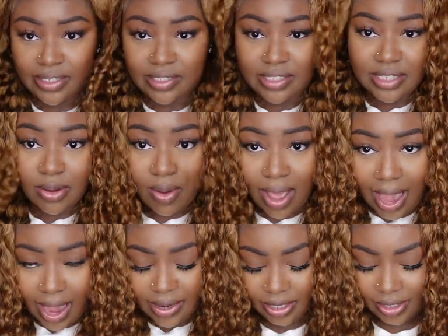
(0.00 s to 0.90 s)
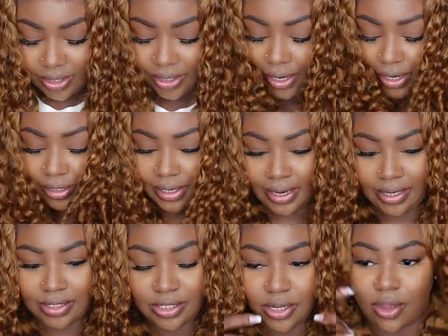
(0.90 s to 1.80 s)
It's still hot here in
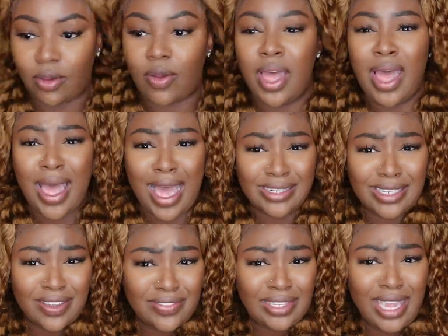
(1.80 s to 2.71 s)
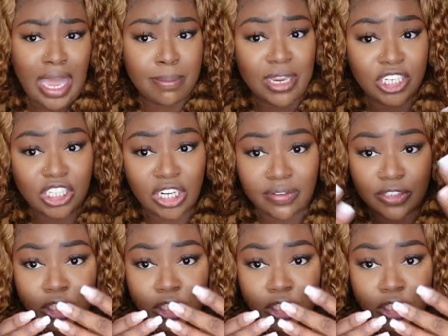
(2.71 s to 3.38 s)
LA, so I definitely had my share of